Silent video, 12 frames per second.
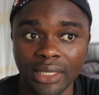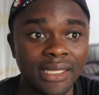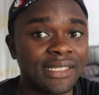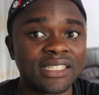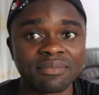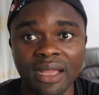
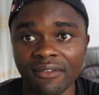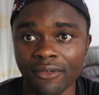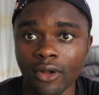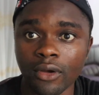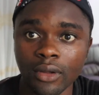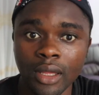This is my
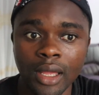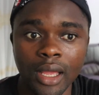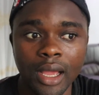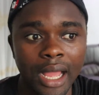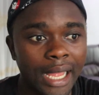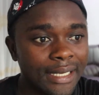vlog
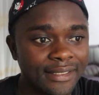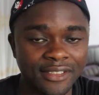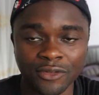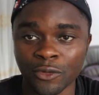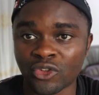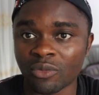and
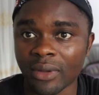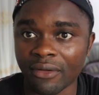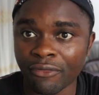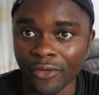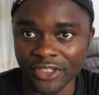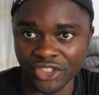this is also my
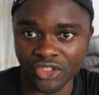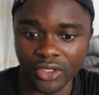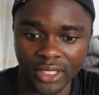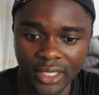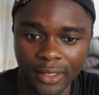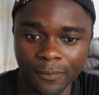forex
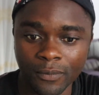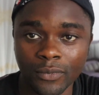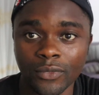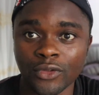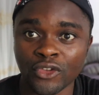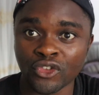journey.
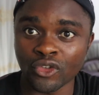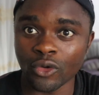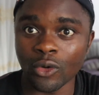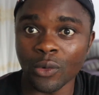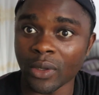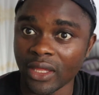
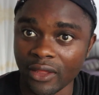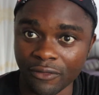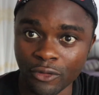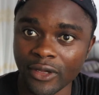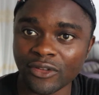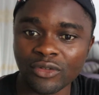So
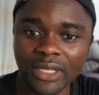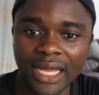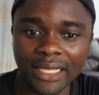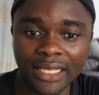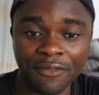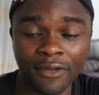if you're into
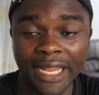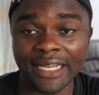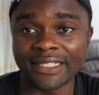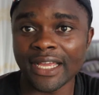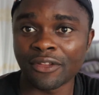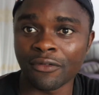that, if you like
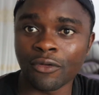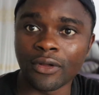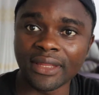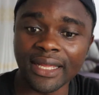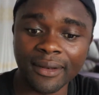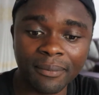this kinds of
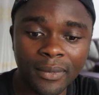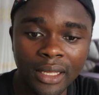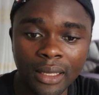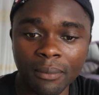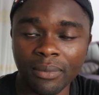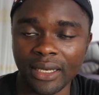content,
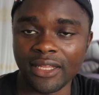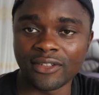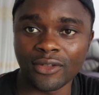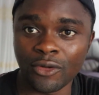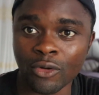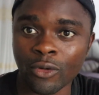
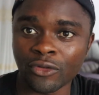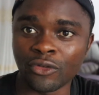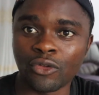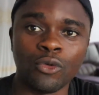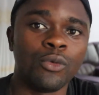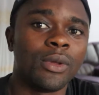please you know what to
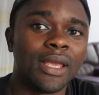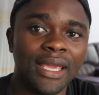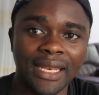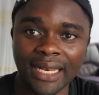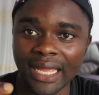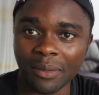do.
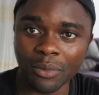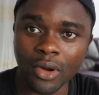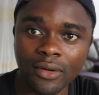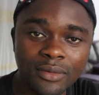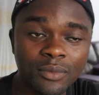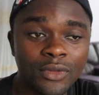Hit the like
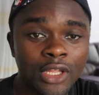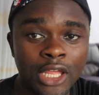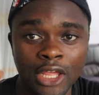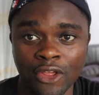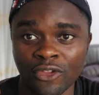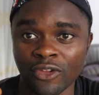button,
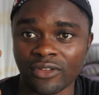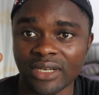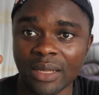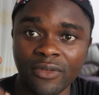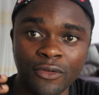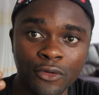
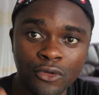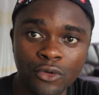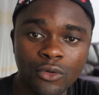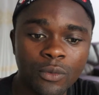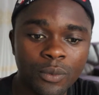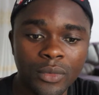subscribe if you're
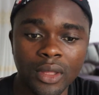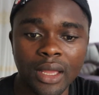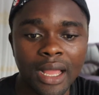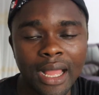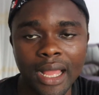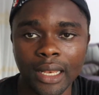new
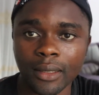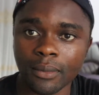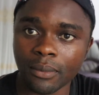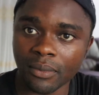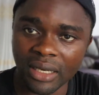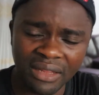
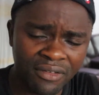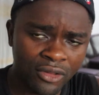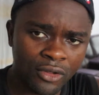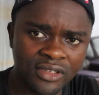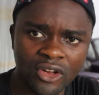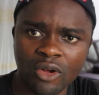and leave your
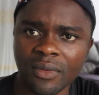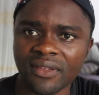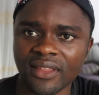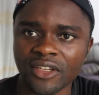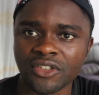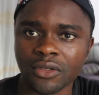thoughts in the comment
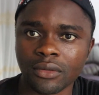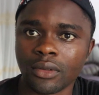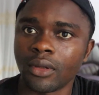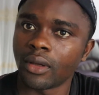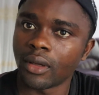section.